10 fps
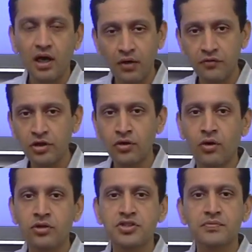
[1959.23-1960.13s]
How will you
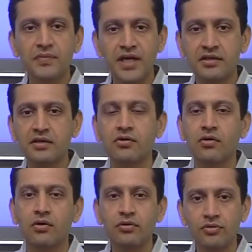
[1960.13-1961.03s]
launch
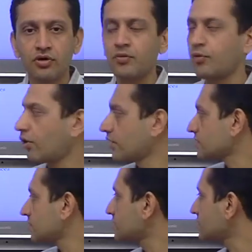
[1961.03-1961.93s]
better or newer
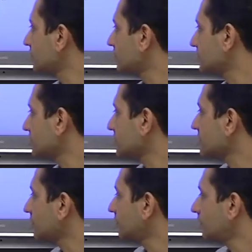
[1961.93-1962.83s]
products and
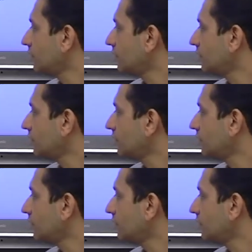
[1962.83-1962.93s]
services?